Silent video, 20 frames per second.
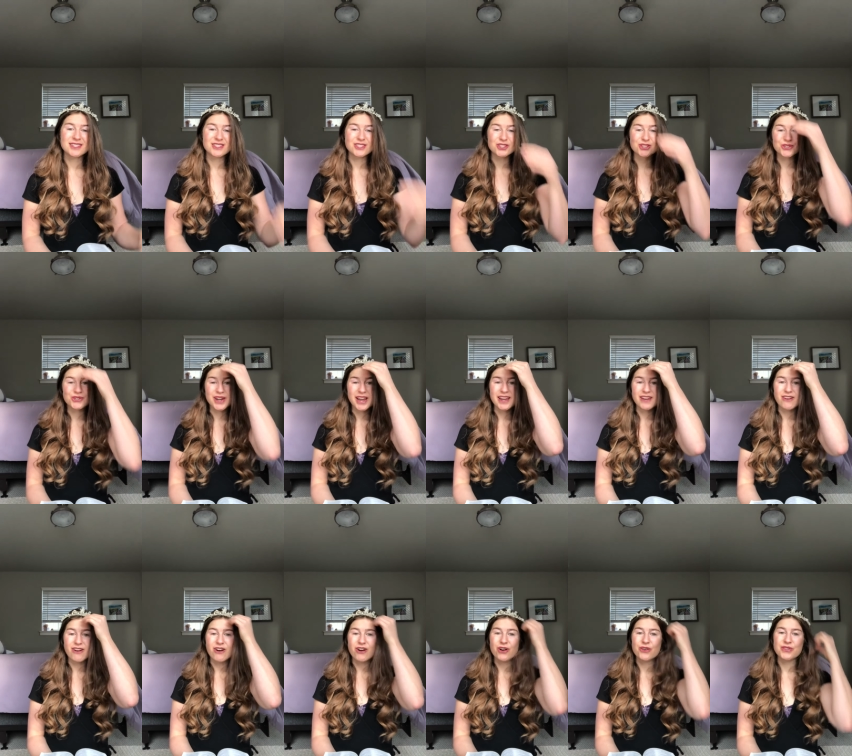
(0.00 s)
going to
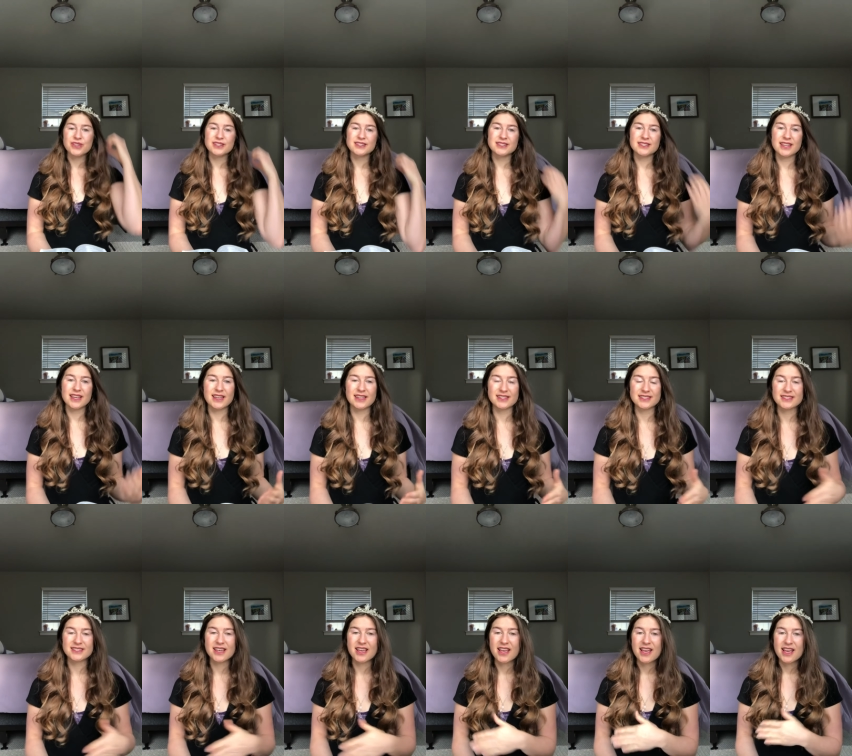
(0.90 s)
trade all these
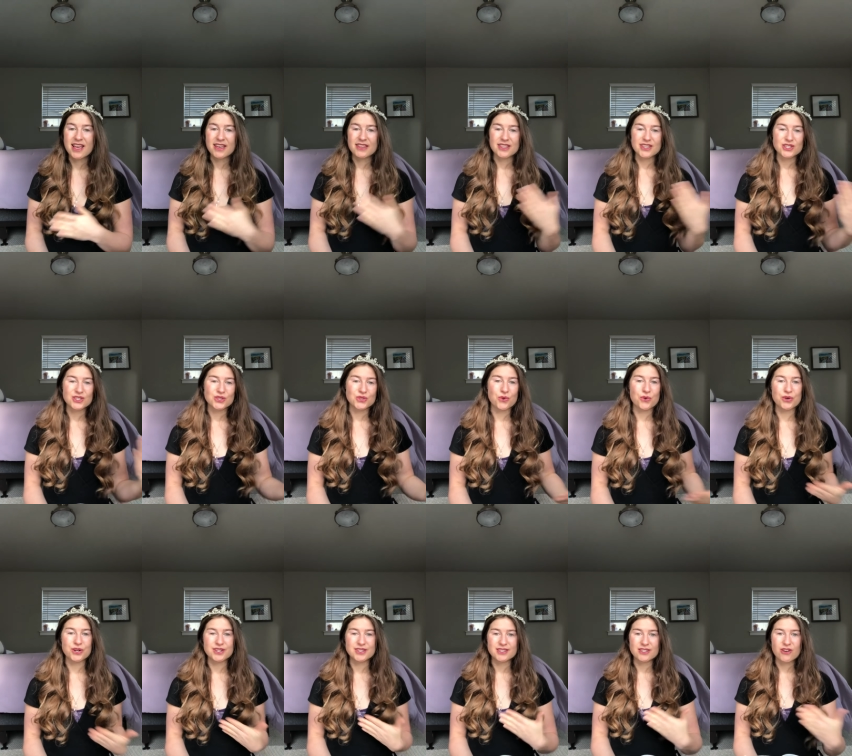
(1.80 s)
things, these
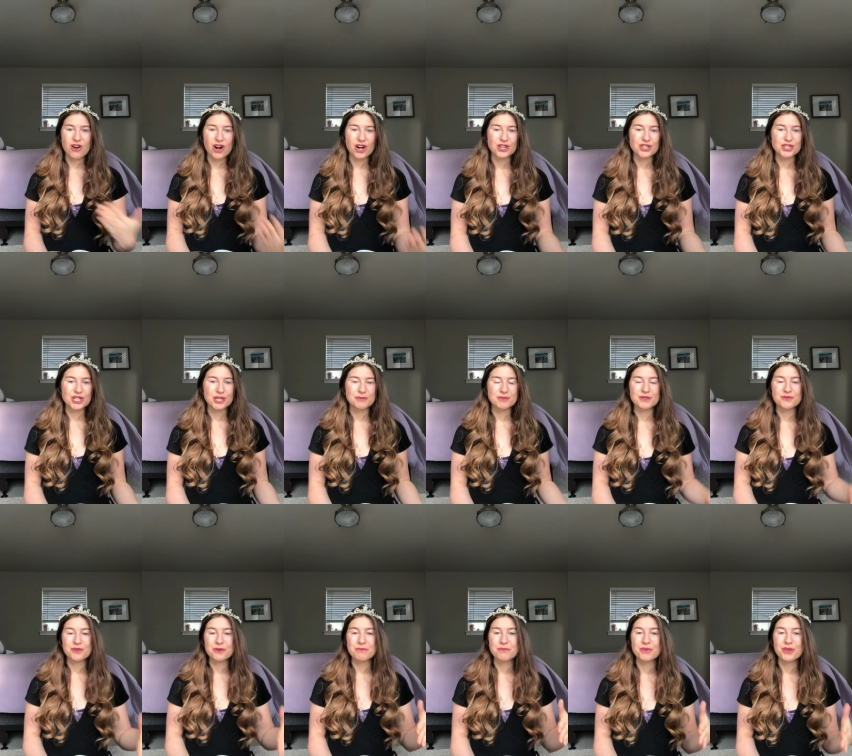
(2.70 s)
thorns and
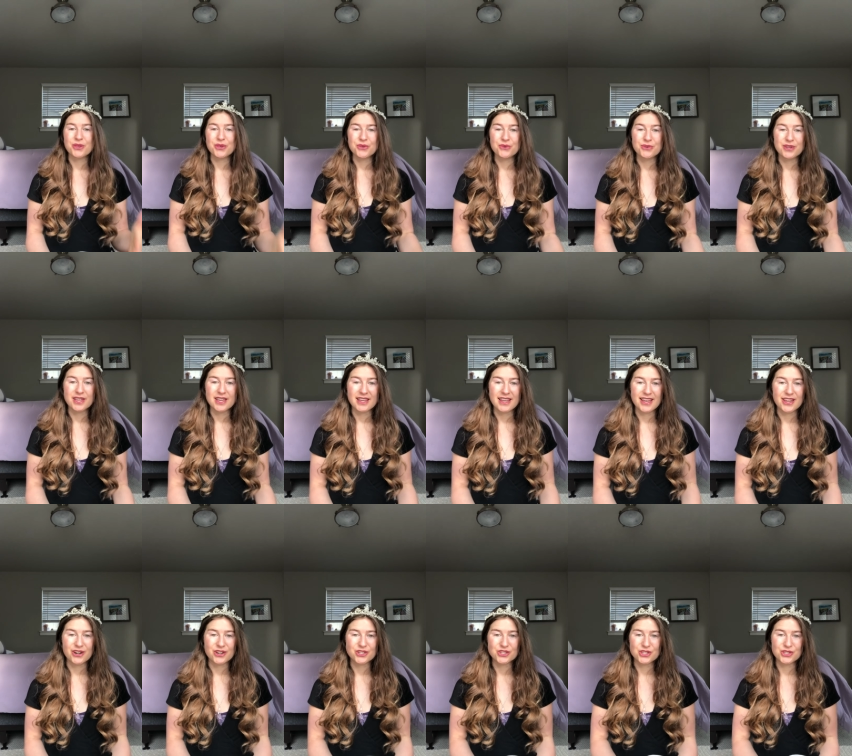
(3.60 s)
hardships, for beauty
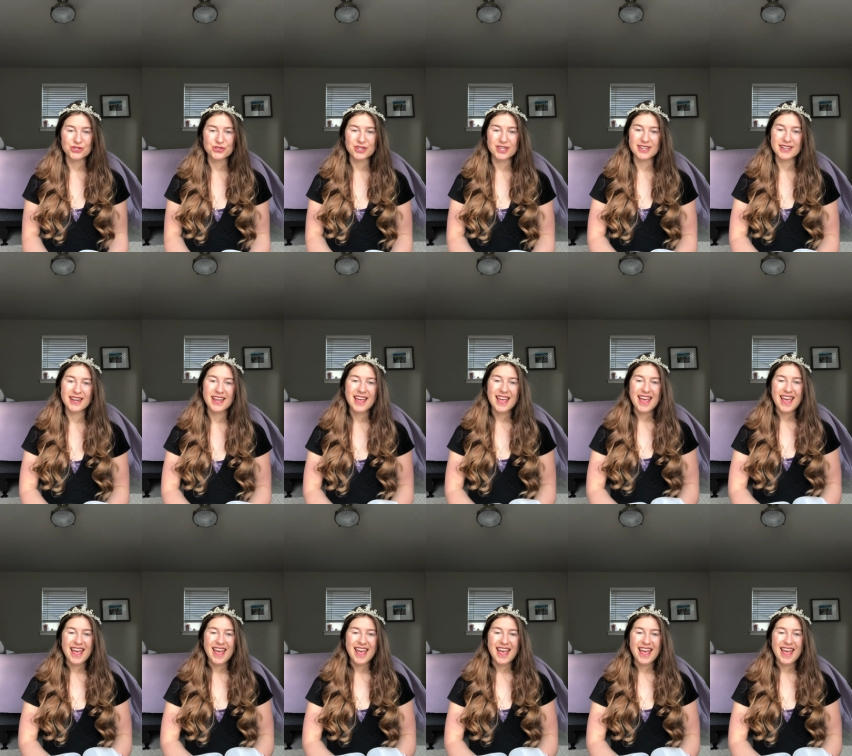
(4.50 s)
in our children.